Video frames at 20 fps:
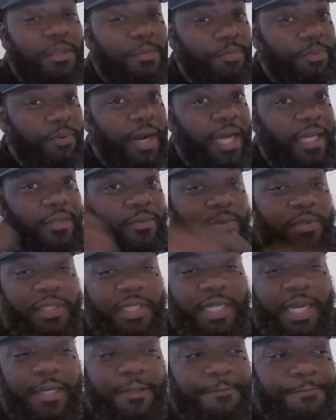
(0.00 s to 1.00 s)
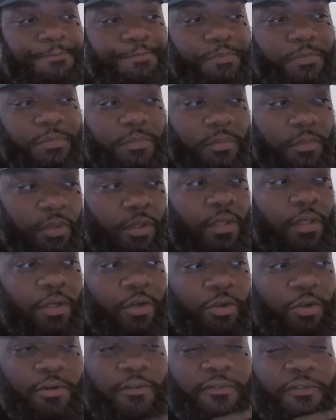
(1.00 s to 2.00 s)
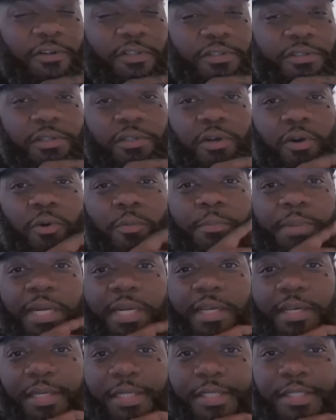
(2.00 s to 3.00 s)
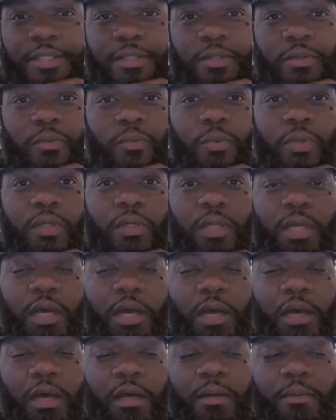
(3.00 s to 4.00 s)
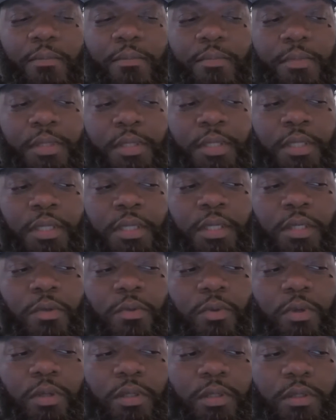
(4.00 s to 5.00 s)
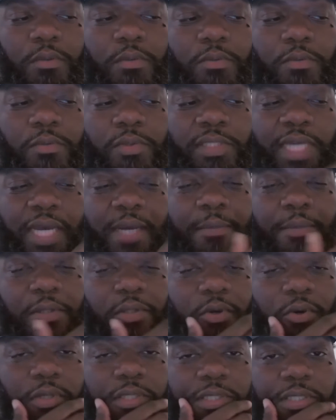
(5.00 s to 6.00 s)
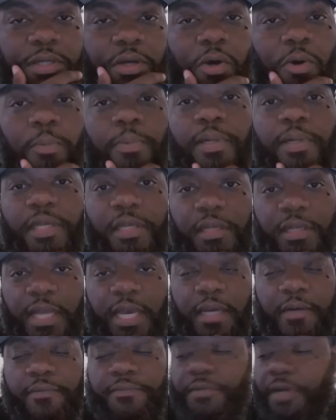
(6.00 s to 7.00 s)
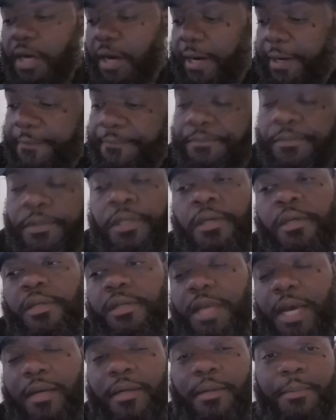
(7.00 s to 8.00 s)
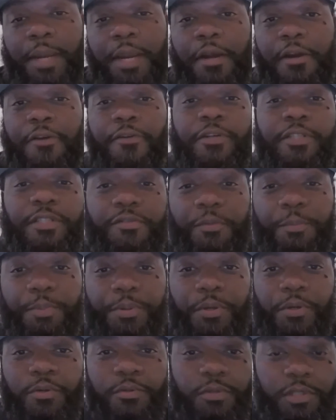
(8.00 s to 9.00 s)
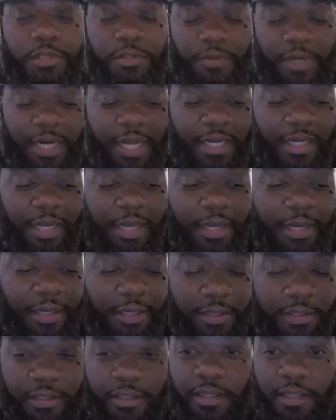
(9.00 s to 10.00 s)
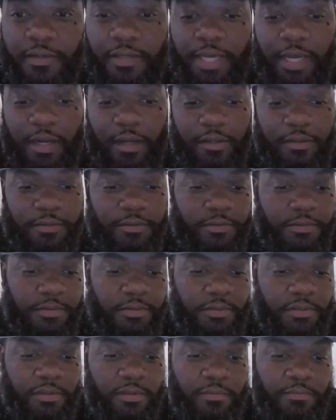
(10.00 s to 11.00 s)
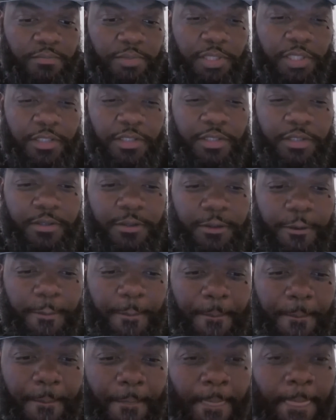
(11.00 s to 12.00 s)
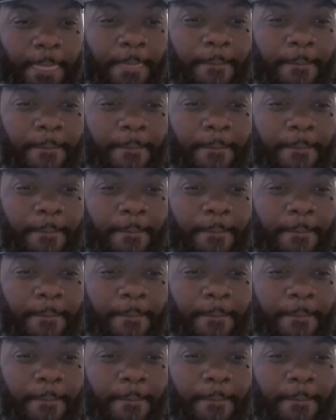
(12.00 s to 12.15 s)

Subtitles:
You'll be surprised with that universal obedience will what type of doors it'll open in your life. All right. Dr. Marion Christopher Pugh, straight out the A. Love y'all. Peace.